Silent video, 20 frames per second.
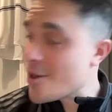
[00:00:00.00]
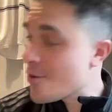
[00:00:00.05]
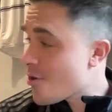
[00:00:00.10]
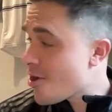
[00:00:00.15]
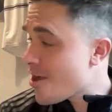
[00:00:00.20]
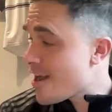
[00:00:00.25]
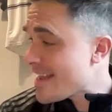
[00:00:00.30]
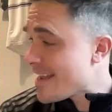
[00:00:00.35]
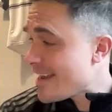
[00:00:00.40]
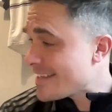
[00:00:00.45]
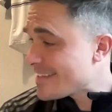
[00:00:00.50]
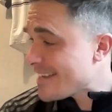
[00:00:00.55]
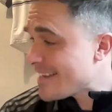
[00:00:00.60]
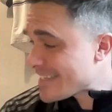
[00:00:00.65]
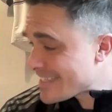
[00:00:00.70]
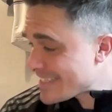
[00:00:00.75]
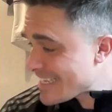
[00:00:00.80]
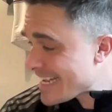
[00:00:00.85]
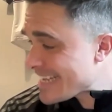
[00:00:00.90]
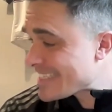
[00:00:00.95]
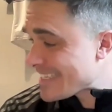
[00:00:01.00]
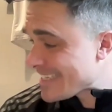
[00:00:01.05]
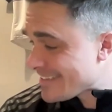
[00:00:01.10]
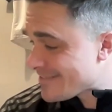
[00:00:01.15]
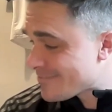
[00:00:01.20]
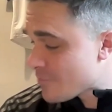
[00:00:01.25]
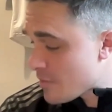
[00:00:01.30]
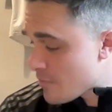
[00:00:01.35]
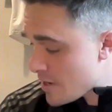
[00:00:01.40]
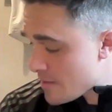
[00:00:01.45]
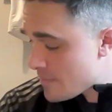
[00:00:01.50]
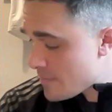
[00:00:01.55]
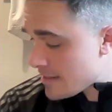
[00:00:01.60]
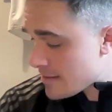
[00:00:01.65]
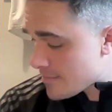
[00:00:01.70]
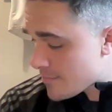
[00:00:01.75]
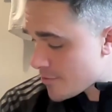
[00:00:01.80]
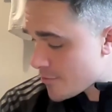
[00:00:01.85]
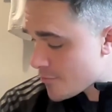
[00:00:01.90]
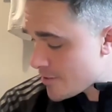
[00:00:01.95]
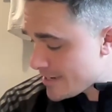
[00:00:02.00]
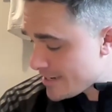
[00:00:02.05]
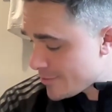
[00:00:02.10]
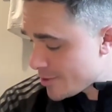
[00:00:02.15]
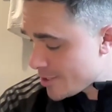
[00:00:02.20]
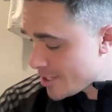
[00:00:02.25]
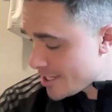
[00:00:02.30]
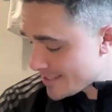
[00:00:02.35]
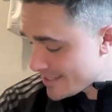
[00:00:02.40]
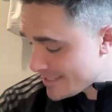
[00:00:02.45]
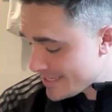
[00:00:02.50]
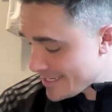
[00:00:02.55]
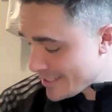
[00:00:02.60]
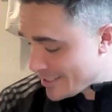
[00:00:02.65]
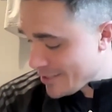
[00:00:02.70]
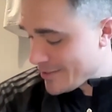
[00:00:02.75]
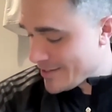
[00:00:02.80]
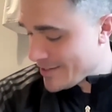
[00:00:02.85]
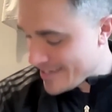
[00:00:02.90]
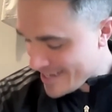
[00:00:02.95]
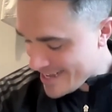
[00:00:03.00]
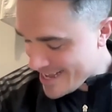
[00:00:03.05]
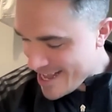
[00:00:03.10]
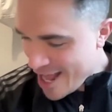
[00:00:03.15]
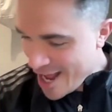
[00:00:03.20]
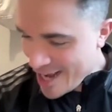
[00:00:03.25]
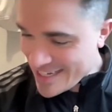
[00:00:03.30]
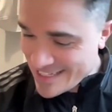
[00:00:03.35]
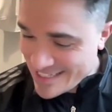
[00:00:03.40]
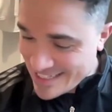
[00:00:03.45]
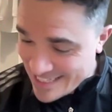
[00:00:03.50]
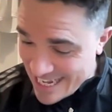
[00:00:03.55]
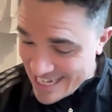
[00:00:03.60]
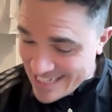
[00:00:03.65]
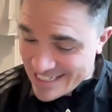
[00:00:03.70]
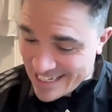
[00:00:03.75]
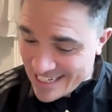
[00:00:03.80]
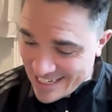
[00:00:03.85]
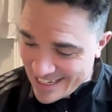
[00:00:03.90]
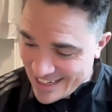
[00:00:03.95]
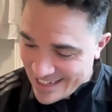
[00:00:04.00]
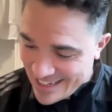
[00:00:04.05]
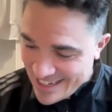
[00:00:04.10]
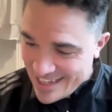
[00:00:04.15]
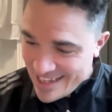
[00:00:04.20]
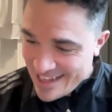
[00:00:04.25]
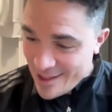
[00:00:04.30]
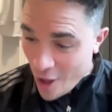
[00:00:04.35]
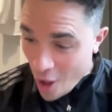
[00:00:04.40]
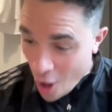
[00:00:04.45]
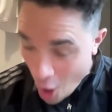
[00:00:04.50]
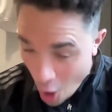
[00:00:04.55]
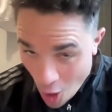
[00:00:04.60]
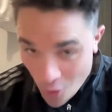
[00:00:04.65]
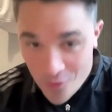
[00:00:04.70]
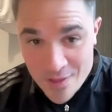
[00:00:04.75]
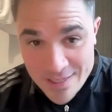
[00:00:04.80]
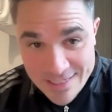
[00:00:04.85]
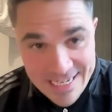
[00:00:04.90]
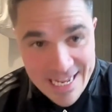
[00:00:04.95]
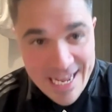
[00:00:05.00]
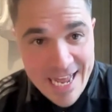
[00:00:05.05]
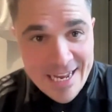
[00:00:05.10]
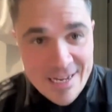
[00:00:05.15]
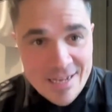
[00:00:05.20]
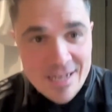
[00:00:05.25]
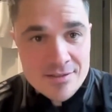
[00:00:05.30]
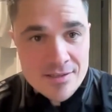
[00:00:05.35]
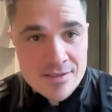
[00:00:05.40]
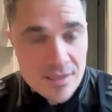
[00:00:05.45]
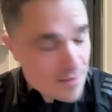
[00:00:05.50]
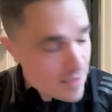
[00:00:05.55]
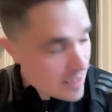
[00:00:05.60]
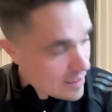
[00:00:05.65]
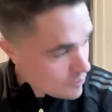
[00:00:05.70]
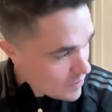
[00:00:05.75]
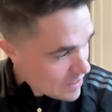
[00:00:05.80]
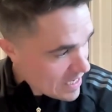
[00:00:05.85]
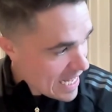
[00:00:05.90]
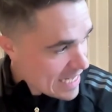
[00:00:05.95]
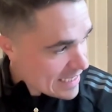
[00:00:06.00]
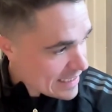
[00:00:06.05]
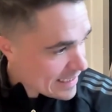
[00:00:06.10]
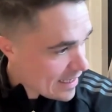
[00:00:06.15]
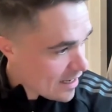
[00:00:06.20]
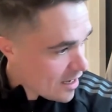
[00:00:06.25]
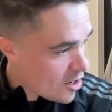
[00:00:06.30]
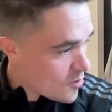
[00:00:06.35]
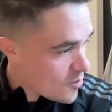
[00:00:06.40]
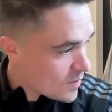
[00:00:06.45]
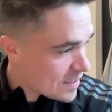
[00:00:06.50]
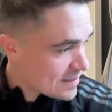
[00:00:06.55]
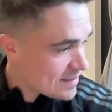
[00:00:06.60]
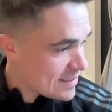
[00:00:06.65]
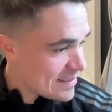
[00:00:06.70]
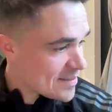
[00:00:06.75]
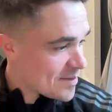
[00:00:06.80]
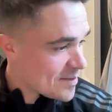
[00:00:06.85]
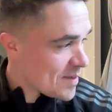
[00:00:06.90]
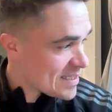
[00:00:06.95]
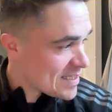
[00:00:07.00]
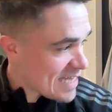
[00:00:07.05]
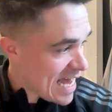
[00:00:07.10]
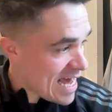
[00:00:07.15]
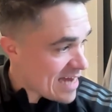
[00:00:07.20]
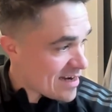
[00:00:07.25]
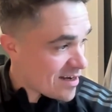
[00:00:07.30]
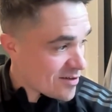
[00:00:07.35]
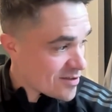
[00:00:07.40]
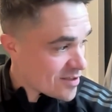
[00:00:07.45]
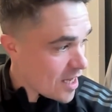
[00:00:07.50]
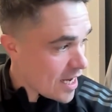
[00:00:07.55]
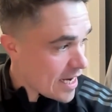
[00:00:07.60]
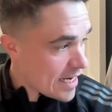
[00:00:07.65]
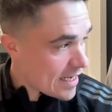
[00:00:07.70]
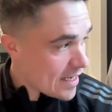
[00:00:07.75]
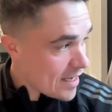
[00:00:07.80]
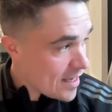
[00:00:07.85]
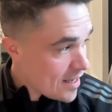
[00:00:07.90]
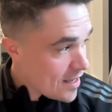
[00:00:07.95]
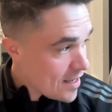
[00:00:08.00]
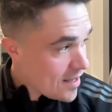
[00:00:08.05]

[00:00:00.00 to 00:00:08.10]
know what? I said it when we beat them 3-0 last season. I said it on the day as we were heading home, and I said to my dad, I was like,